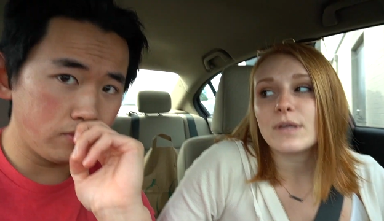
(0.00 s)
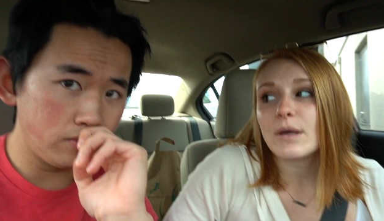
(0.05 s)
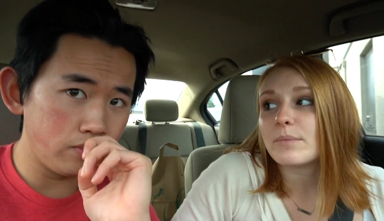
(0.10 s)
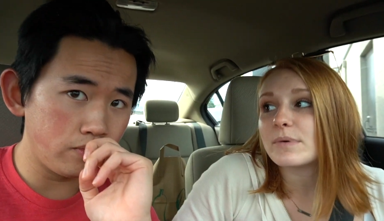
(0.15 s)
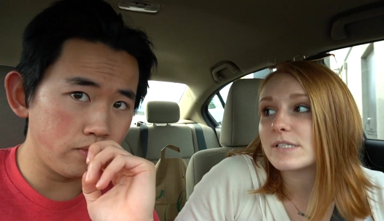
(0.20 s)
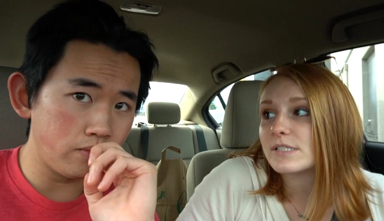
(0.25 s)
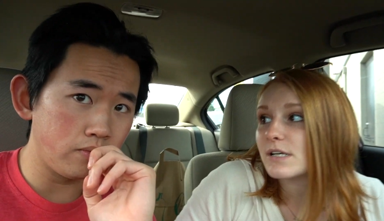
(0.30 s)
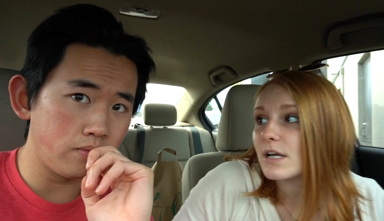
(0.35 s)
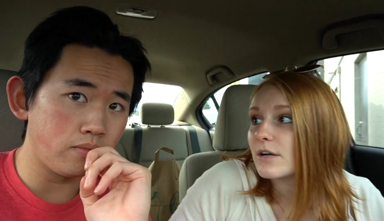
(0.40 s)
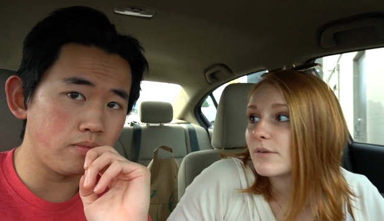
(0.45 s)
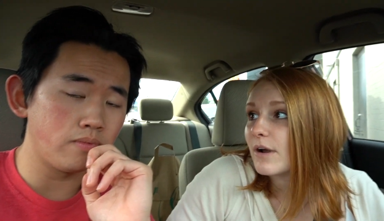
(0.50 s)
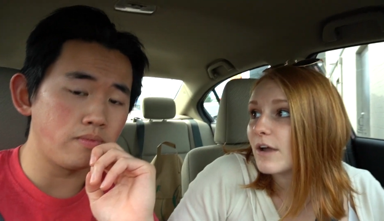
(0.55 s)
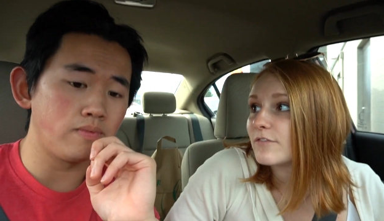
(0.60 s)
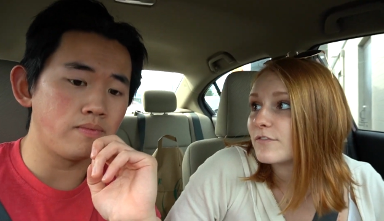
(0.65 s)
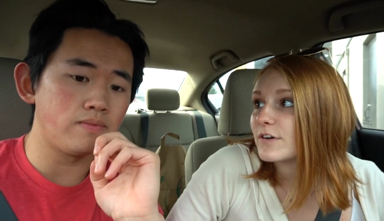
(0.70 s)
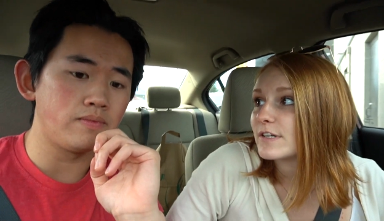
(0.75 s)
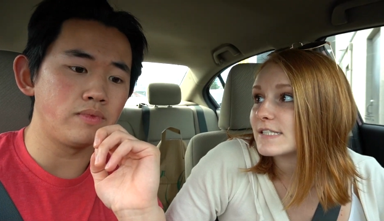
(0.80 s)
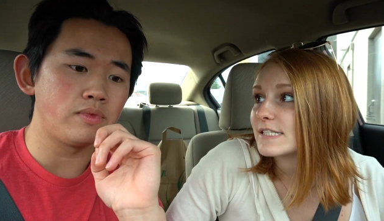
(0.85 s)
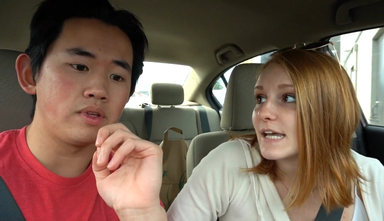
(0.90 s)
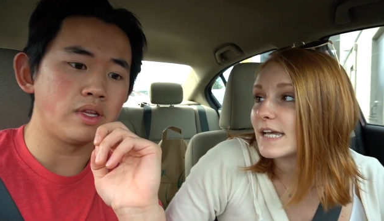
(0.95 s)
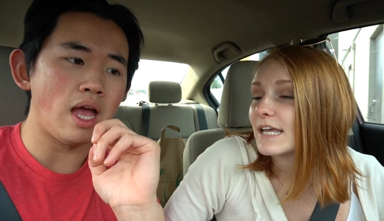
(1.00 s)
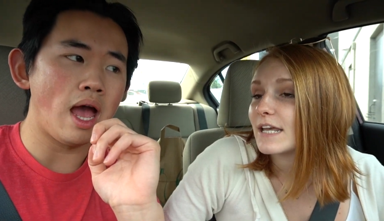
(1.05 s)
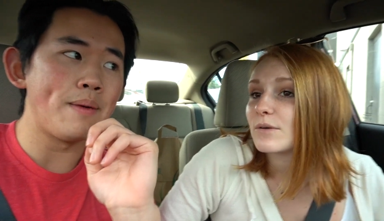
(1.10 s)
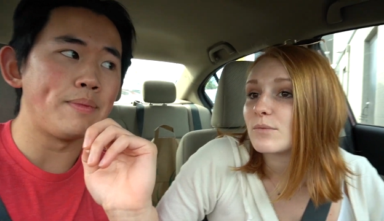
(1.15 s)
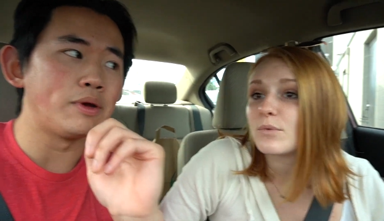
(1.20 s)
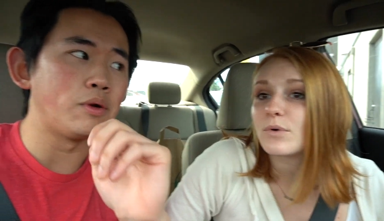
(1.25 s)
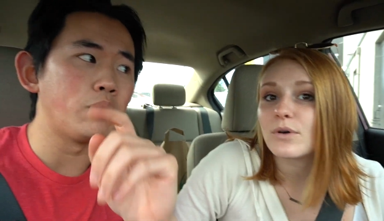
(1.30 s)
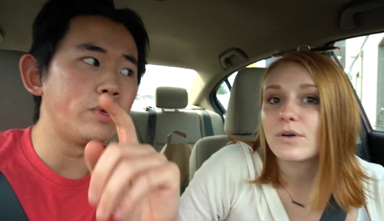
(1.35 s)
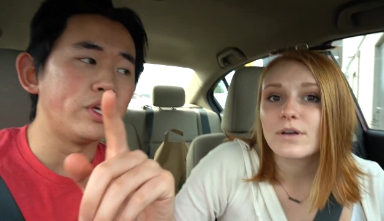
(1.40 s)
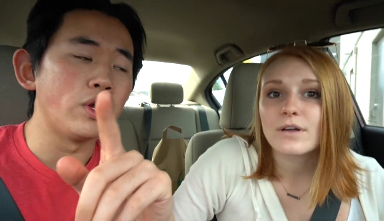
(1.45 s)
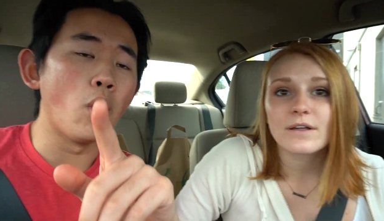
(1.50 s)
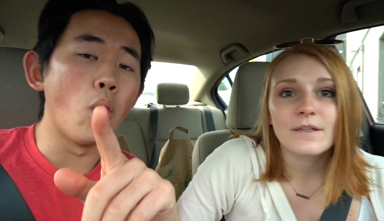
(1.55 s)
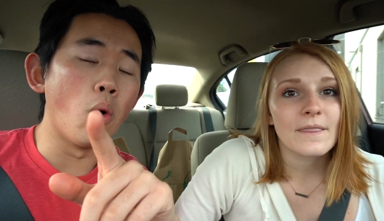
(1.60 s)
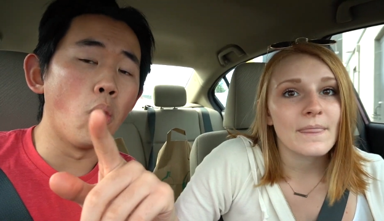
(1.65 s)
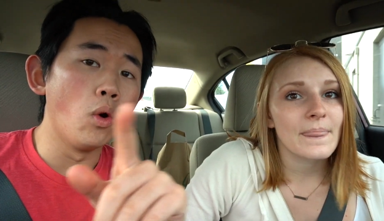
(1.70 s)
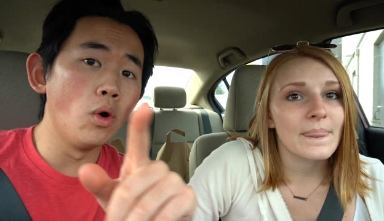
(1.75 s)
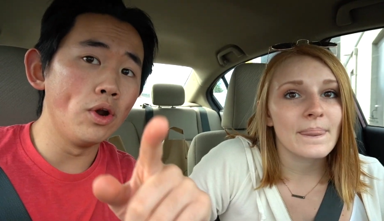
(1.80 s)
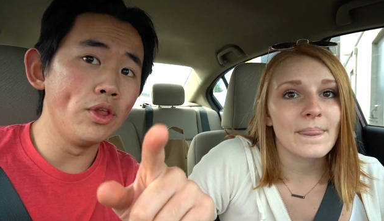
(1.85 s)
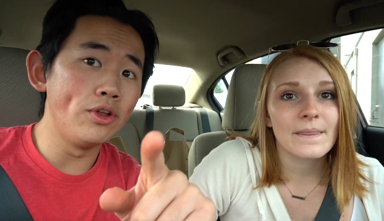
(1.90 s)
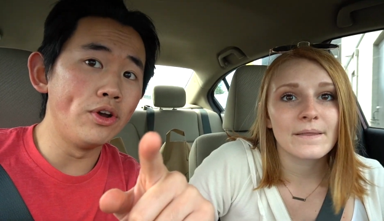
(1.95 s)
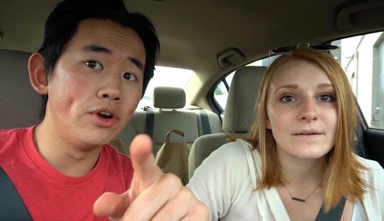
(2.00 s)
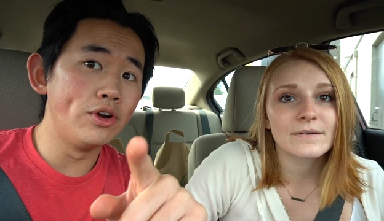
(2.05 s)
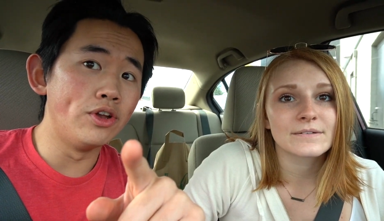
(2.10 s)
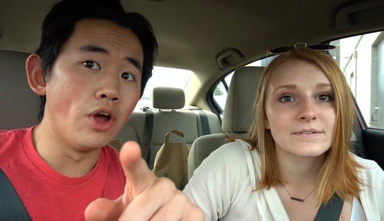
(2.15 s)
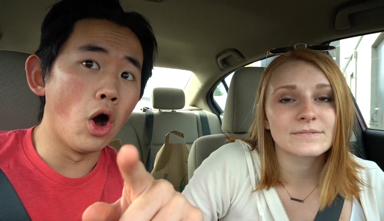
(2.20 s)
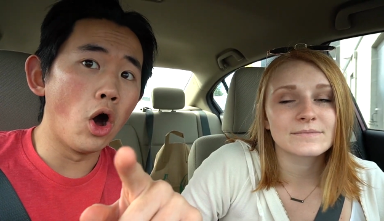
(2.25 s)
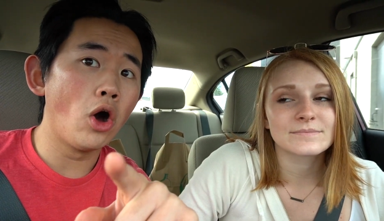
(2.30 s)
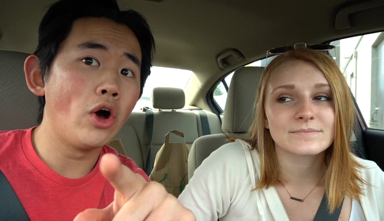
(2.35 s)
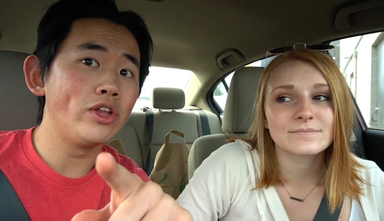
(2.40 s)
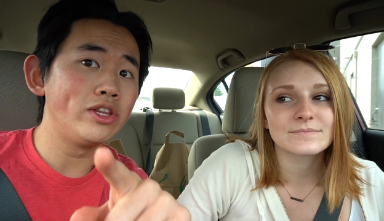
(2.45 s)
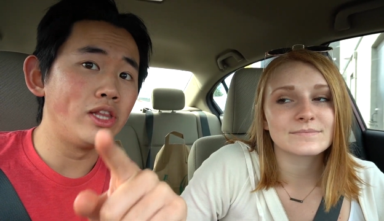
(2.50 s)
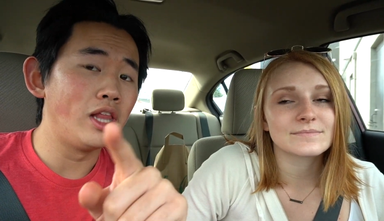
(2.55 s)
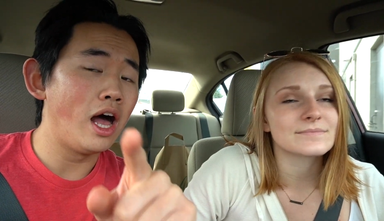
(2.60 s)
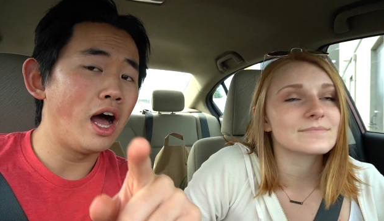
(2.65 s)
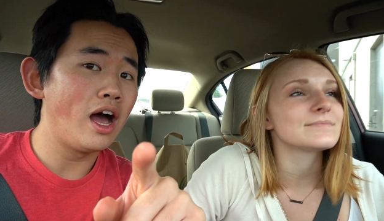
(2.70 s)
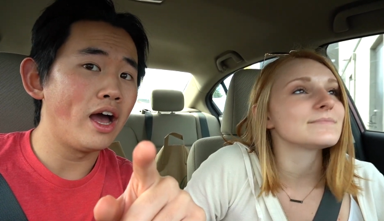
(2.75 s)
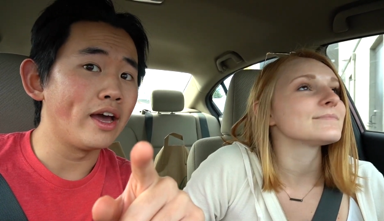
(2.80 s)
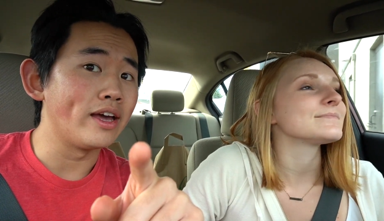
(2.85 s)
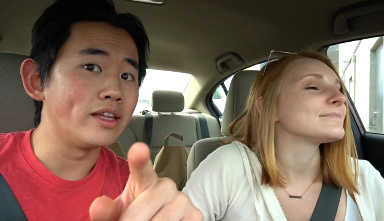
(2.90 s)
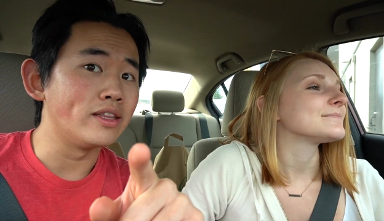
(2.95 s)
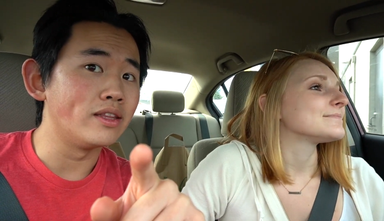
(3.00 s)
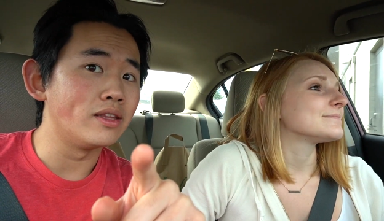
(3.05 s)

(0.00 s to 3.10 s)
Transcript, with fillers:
Speaker 1: yeah, we stuck around for a second. I mean, we
Speaker 2: ordered online